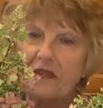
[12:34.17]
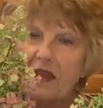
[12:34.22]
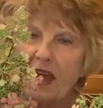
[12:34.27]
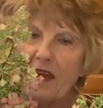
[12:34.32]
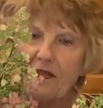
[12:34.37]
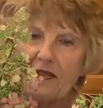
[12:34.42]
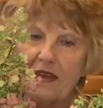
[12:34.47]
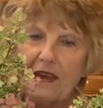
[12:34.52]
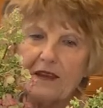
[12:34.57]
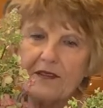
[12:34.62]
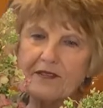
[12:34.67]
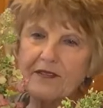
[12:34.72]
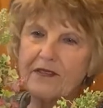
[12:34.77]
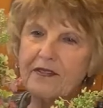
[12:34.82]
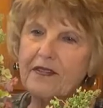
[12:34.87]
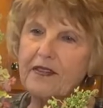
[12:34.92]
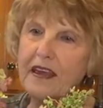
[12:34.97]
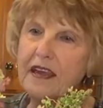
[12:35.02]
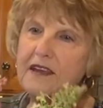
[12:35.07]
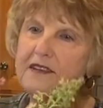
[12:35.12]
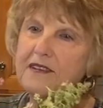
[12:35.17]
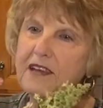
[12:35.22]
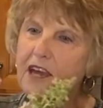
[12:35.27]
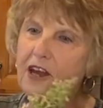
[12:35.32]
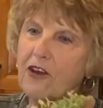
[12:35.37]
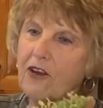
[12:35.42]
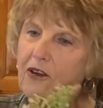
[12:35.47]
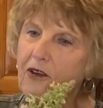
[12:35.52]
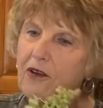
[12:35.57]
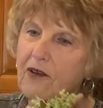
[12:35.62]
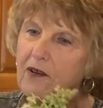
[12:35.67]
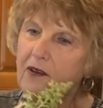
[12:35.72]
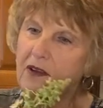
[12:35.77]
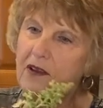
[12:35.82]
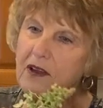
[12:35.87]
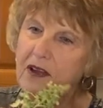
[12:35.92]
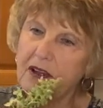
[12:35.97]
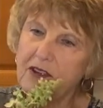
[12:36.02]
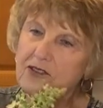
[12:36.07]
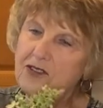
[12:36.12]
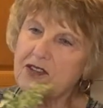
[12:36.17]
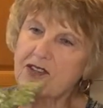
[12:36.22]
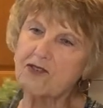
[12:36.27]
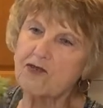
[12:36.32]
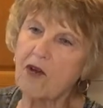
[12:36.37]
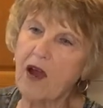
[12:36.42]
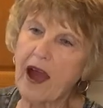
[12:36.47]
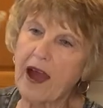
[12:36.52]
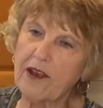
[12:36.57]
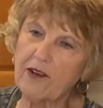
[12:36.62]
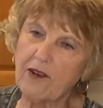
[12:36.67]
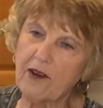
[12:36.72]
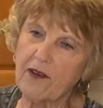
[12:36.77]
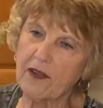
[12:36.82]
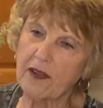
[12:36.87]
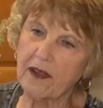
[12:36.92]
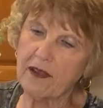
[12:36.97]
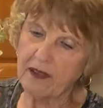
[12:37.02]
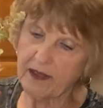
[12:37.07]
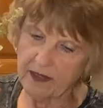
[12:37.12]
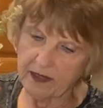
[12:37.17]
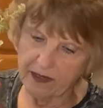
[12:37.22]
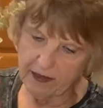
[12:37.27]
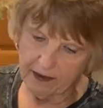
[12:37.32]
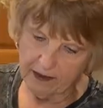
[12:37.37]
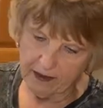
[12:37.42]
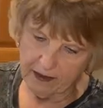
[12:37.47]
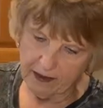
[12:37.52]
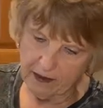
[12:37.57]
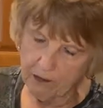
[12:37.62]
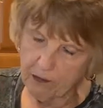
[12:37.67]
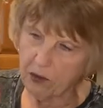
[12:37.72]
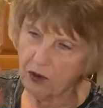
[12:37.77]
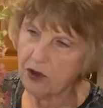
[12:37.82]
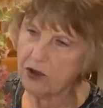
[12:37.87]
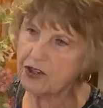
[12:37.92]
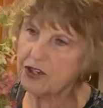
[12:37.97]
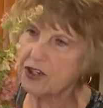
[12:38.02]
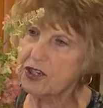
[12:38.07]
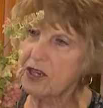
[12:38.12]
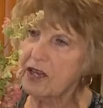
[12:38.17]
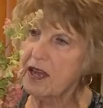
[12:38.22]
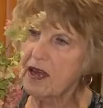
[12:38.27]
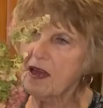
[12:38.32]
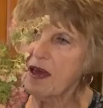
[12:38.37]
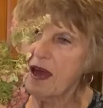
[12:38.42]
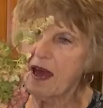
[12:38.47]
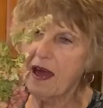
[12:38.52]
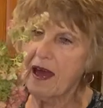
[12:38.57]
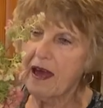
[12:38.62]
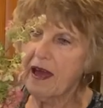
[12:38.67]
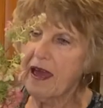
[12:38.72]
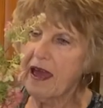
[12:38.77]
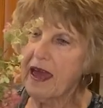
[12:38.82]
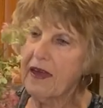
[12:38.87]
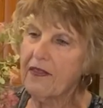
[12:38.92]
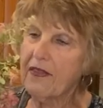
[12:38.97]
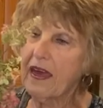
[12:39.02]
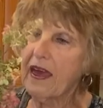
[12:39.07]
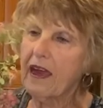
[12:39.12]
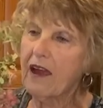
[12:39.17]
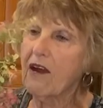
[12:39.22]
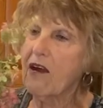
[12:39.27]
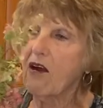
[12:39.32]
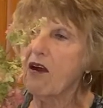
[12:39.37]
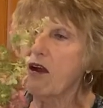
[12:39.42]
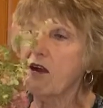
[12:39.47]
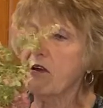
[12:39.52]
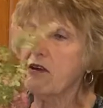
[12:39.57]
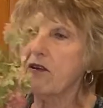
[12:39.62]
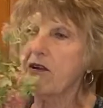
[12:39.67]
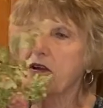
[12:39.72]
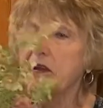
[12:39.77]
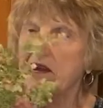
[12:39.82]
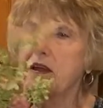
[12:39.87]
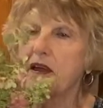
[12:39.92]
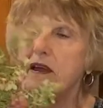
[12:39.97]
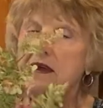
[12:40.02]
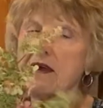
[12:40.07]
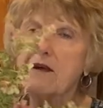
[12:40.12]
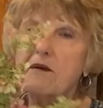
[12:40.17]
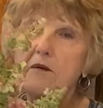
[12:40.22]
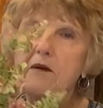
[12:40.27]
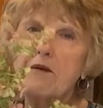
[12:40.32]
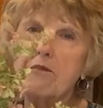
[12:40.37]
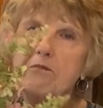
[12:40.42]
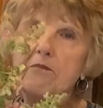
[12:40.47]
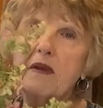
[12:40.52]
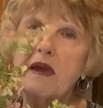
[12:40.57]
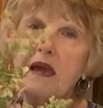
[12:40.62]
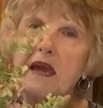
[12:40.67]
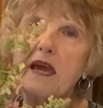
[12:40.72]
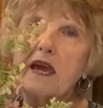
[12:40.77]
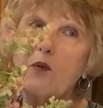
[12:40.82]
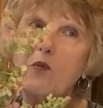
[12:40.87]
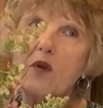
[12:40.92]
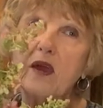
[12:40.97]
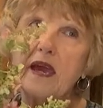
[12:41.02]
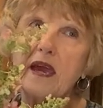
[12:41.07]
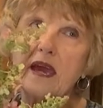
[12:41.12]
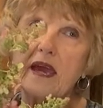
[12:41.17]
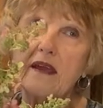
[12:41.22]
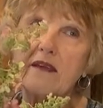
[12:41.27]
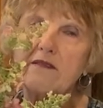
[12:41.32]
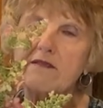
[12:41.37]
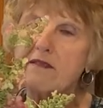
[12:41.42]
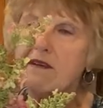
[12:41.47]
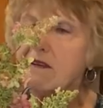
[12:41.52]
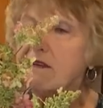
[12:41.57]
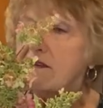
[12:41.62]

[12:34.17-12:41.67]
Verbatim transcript: And these, these here just dried on the, the bush and they are pinky winkies.